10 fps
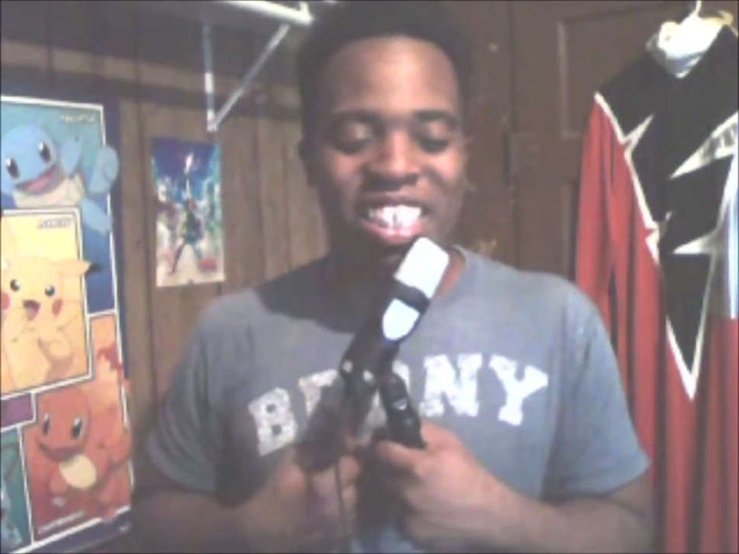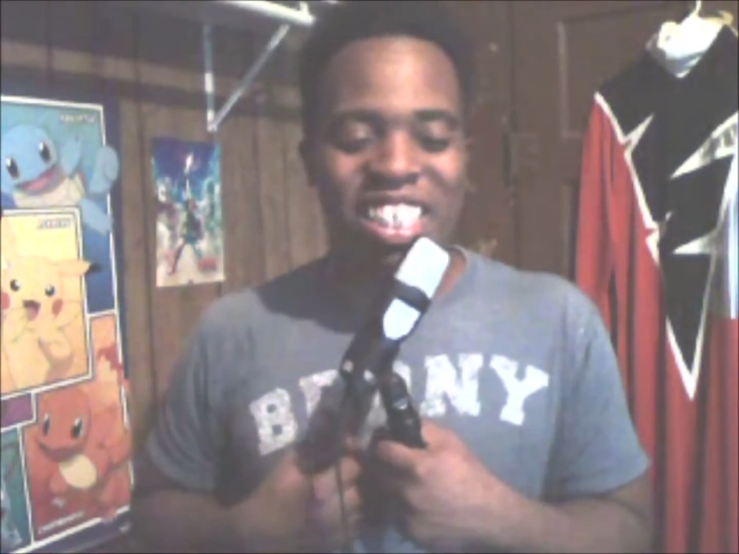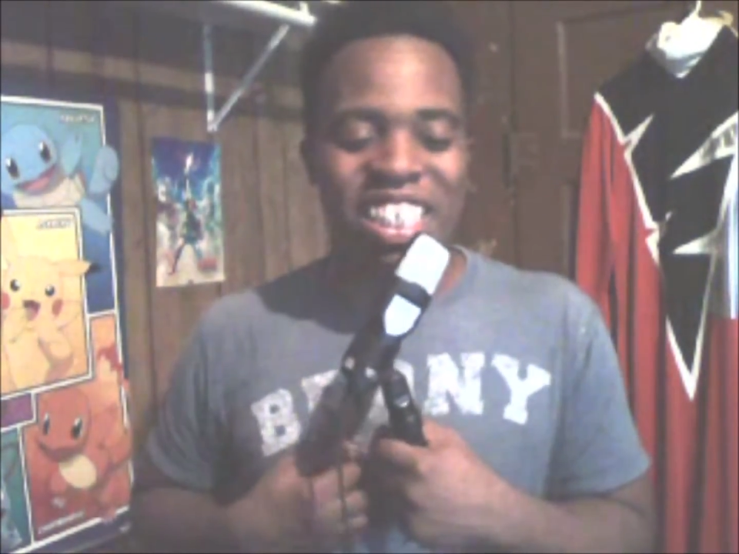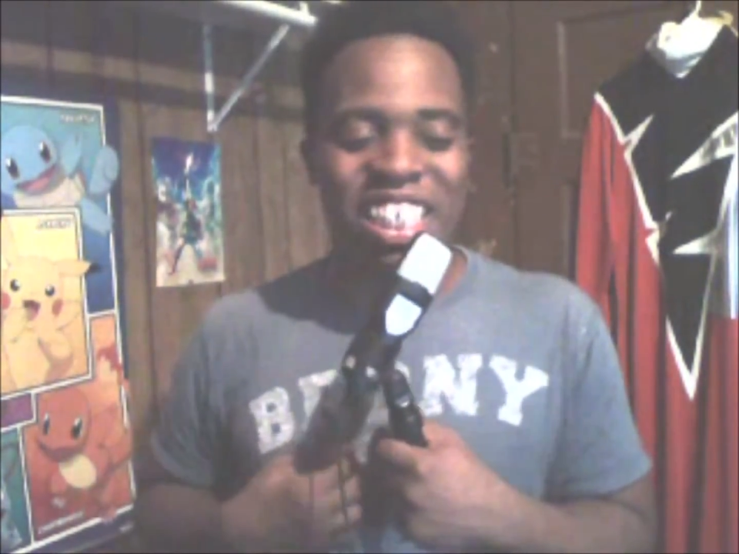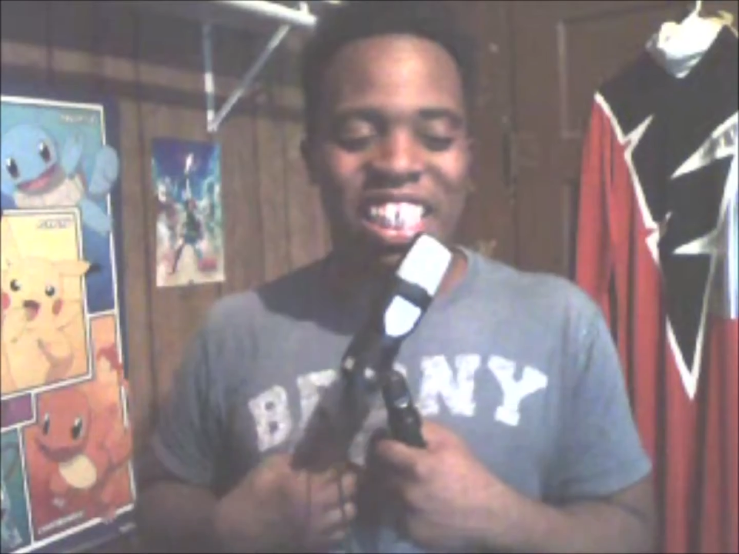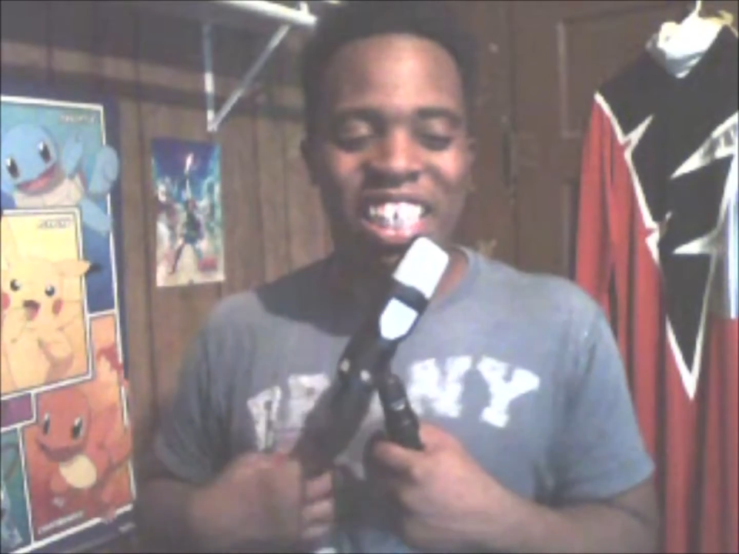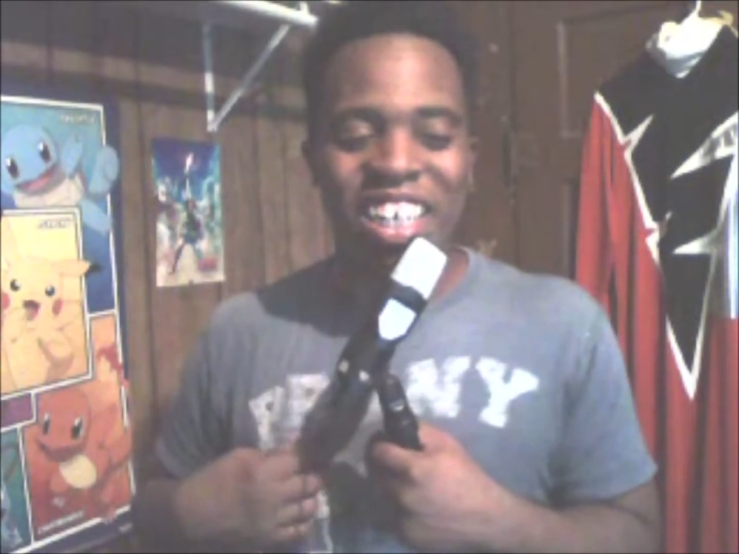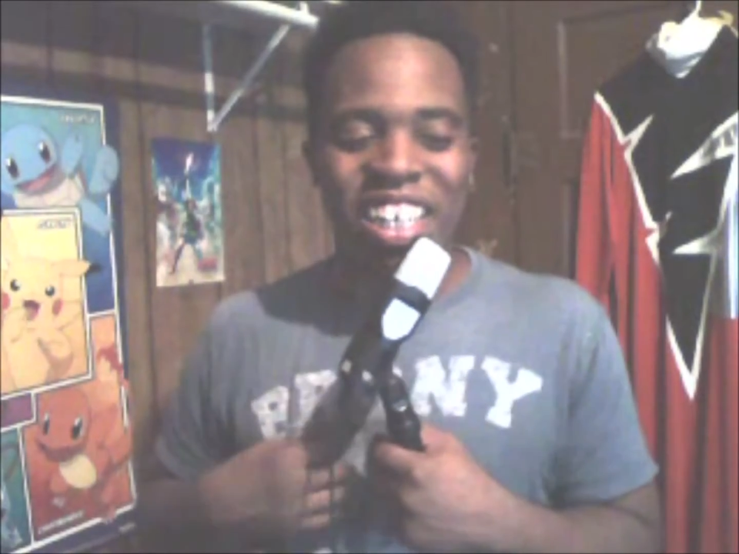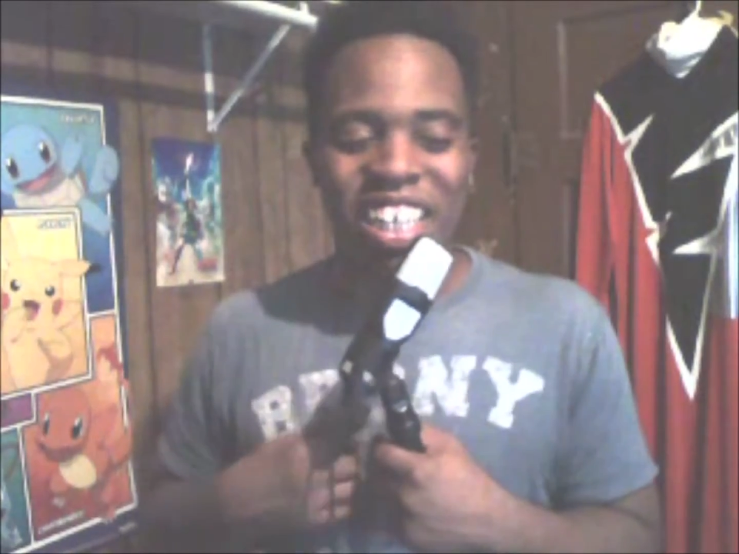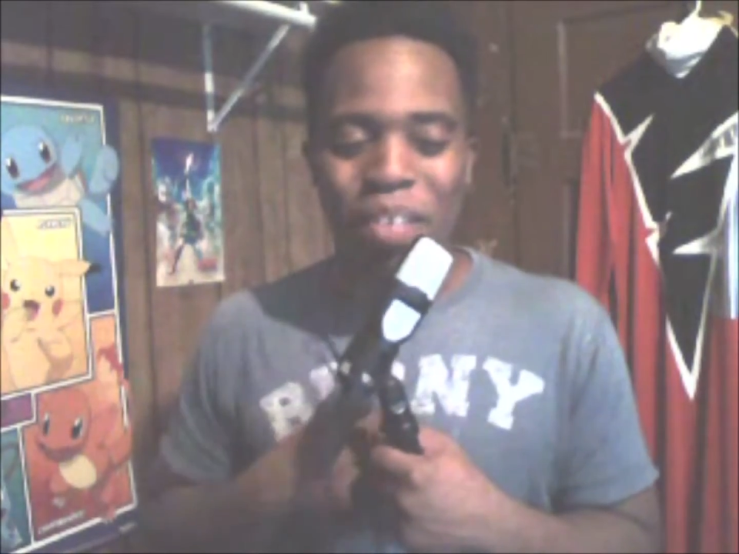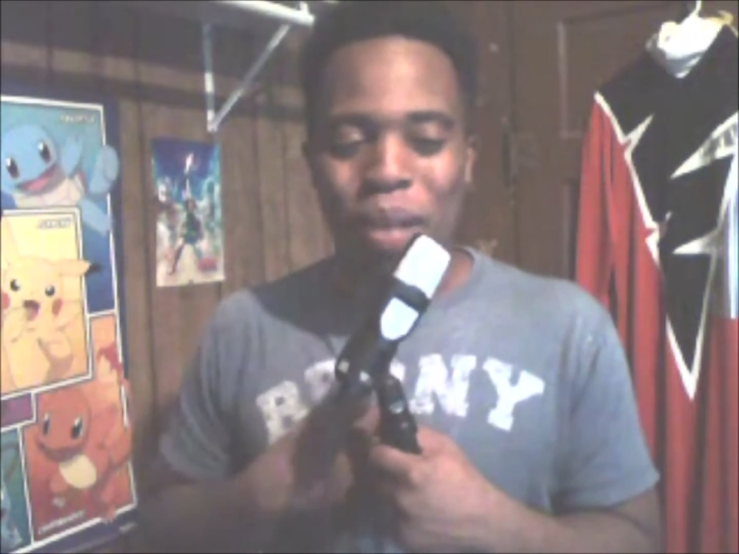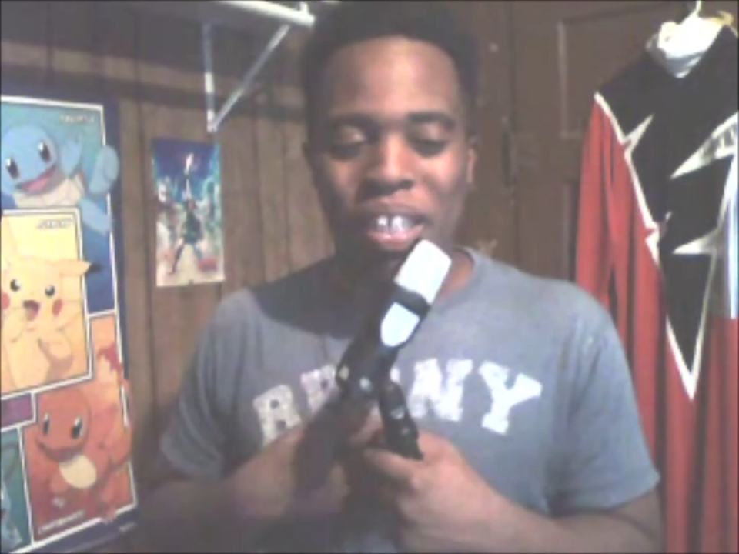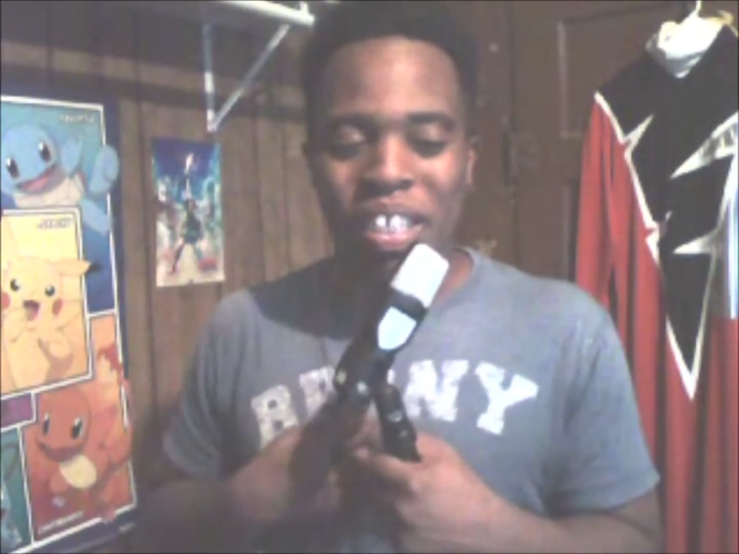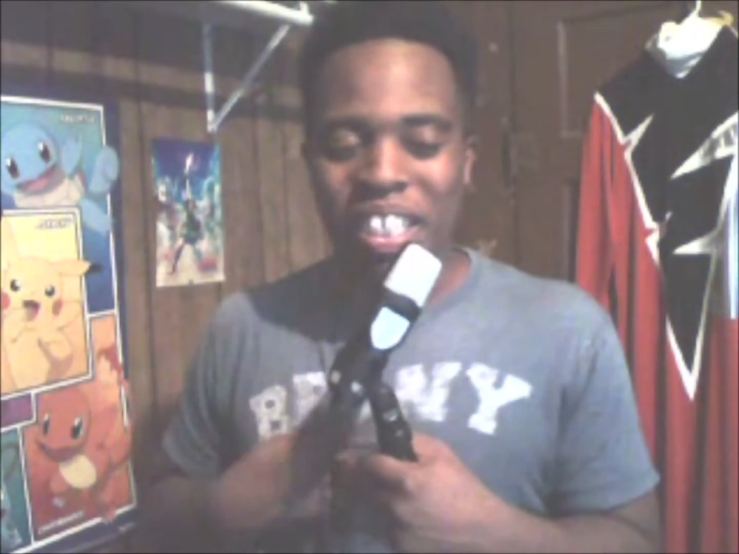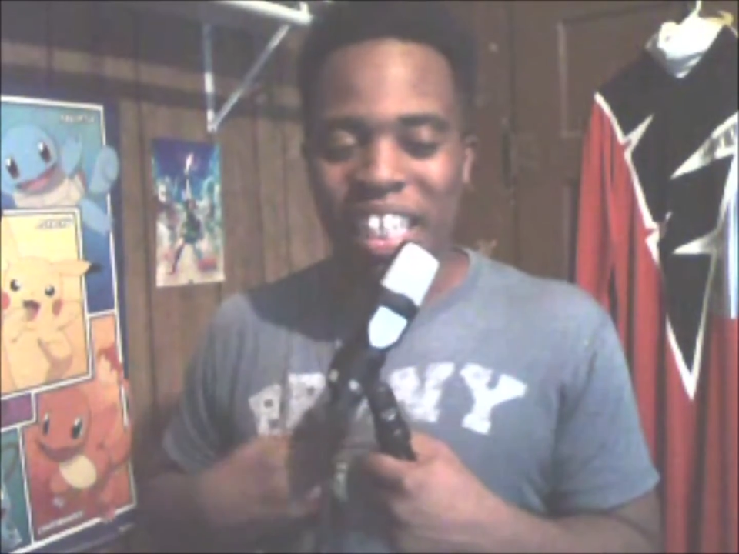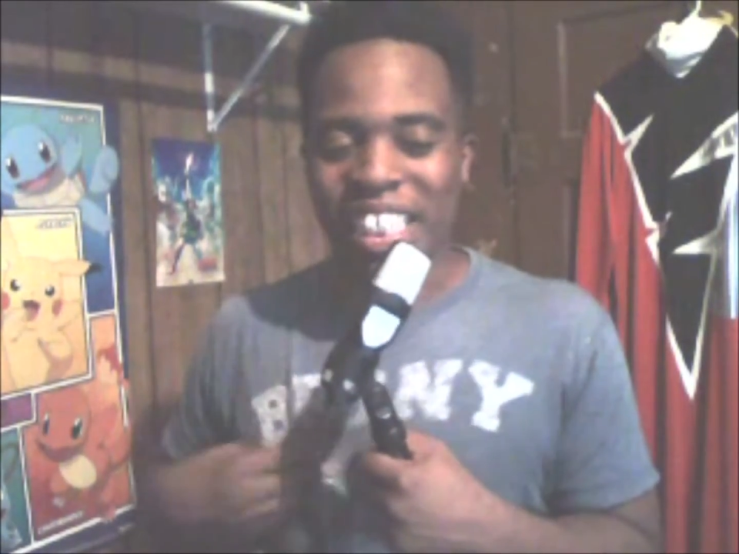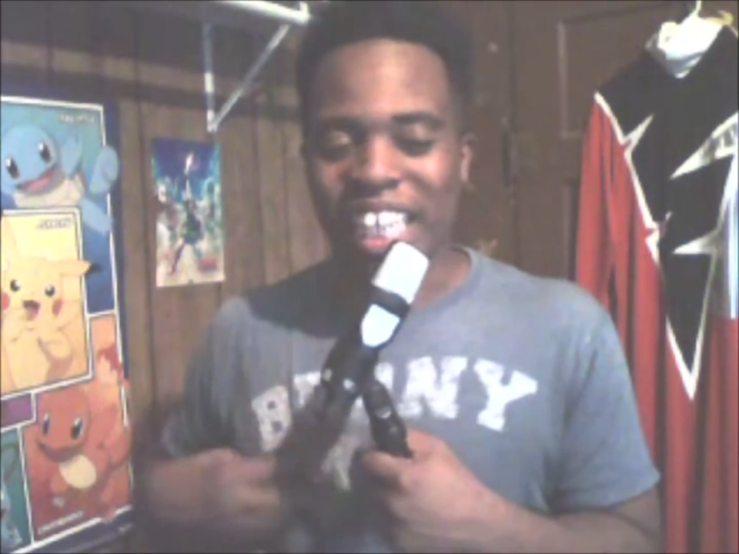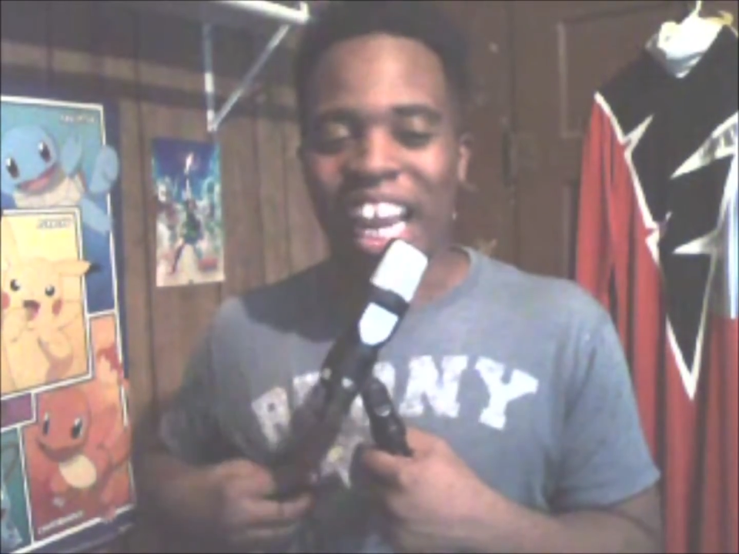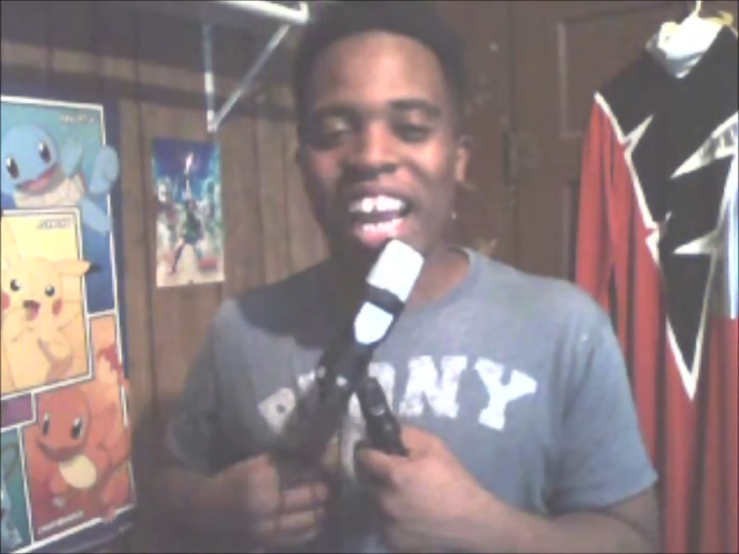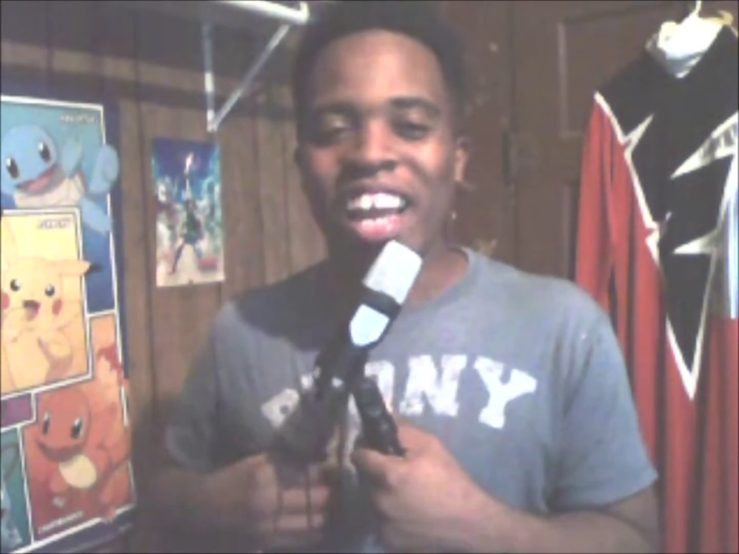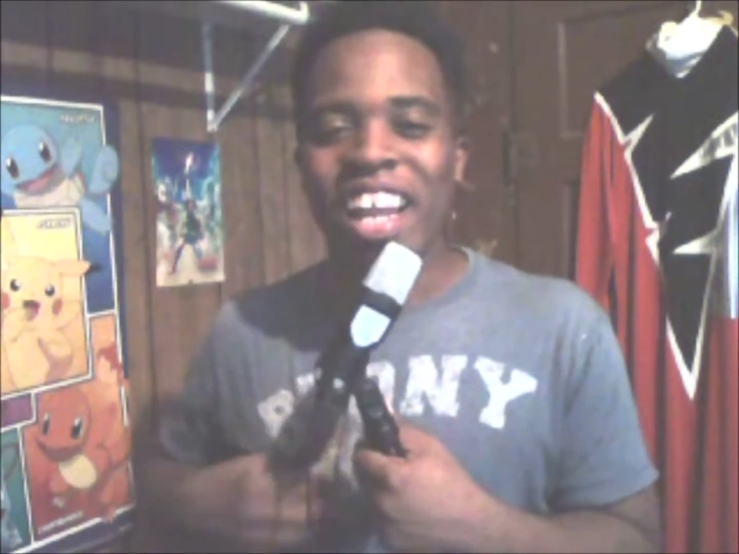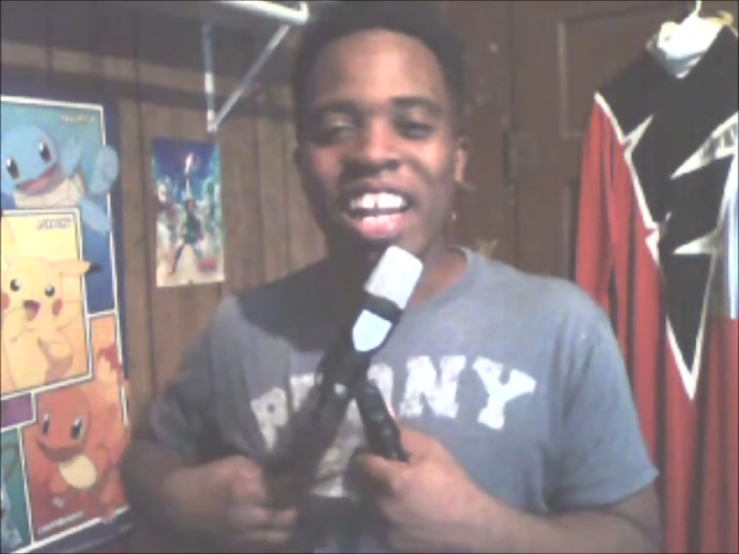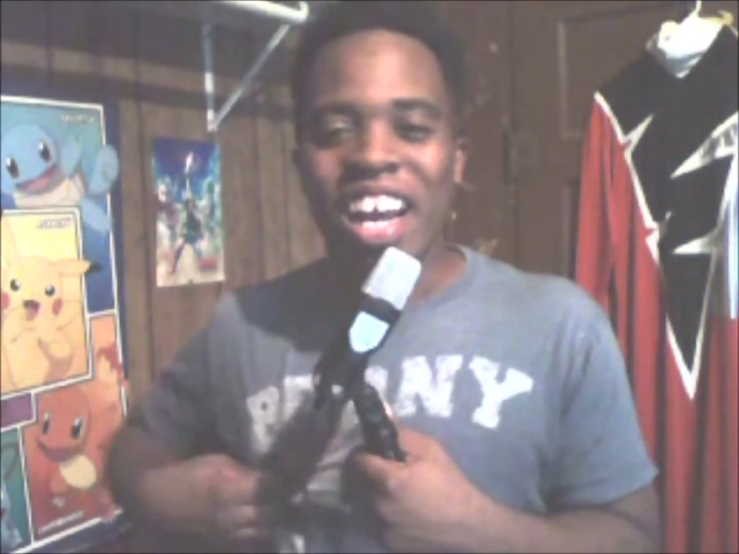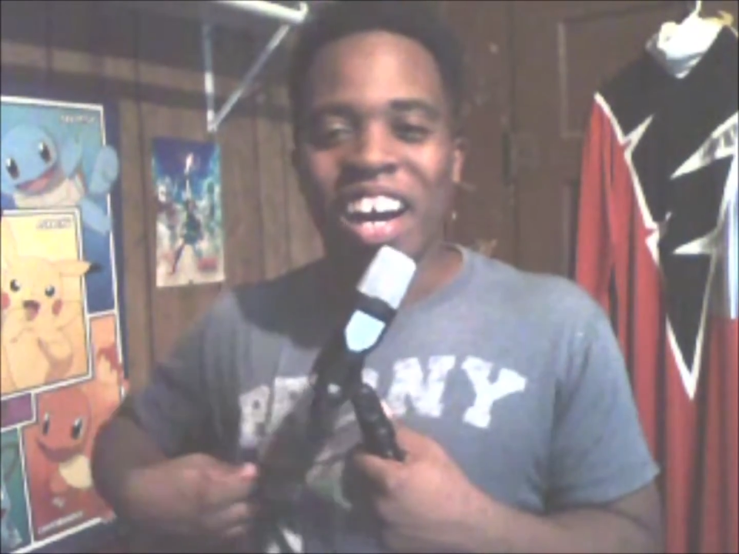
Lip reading: to the task at hand.